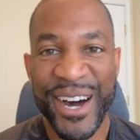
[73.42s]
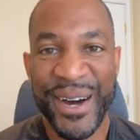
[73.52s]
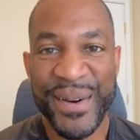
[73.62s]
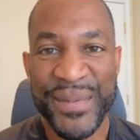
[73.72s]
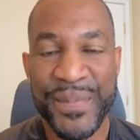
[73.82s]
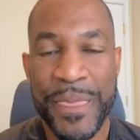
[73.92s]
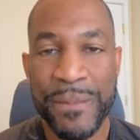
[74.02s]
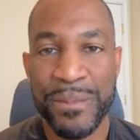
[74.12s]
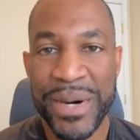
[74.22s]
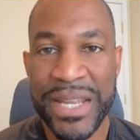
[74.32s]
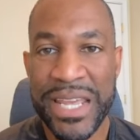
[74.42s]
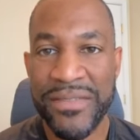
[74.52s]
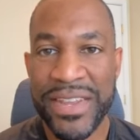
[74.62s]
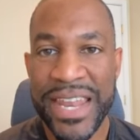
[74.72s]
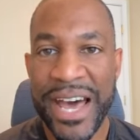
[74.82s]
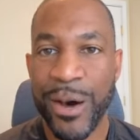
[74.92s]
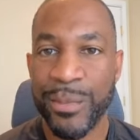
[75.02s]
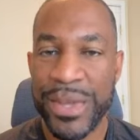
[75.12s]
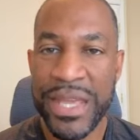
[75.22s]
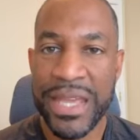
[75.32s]
Um, but even
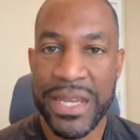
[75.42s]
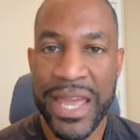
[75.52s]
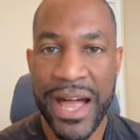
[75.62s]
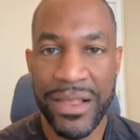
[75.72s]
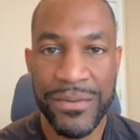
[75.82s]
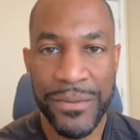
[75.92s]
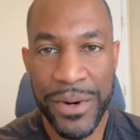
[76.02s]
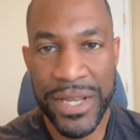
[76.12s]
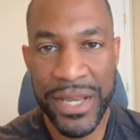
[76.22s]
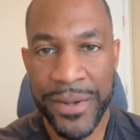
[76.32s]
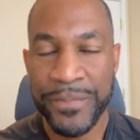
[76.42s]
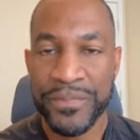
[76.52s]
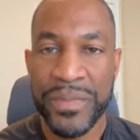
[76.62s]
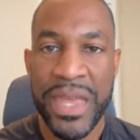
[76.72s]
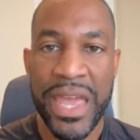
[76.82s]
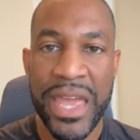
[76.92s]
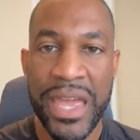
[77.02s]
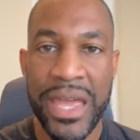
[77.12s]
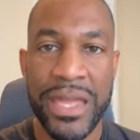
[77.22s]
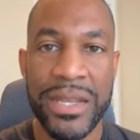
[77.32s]
now being in California
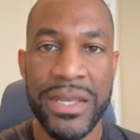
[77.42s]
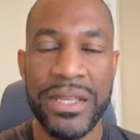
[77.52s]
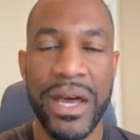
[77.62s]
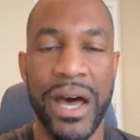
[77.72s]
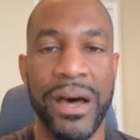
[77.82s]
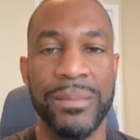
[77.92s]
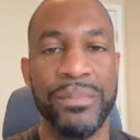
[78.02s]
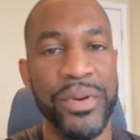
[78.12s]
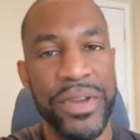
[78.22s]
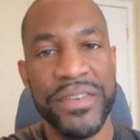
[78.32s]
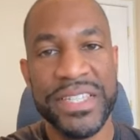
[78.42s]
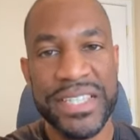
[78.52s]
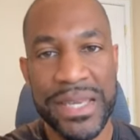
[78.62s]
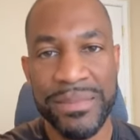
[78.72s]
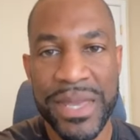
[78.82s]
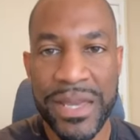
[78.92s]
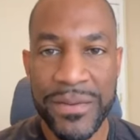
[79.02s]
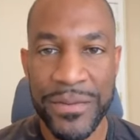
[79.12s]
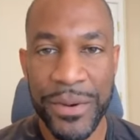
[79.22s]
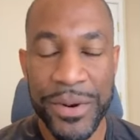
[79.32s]
and um, previously being
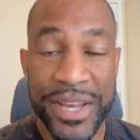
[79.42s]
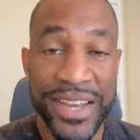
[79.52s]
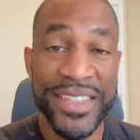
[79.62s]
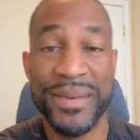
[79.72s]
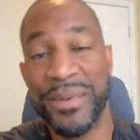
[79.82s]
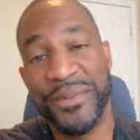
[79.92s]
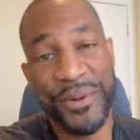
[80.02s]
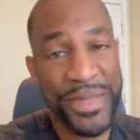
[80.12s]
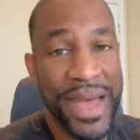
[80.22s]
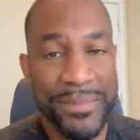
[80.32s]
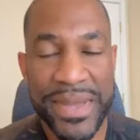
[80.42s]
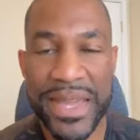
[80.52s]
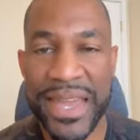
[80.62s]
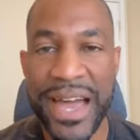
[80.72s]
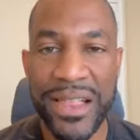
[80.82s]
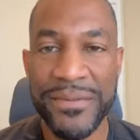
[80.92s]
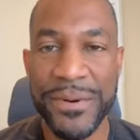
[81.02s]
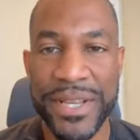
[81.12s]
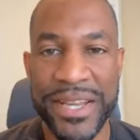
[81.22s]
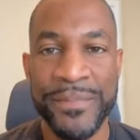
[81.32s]
in Florida, and then before that being in
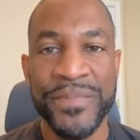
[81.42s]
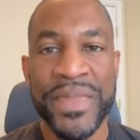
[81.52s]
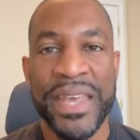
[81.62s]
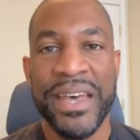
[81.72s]
California,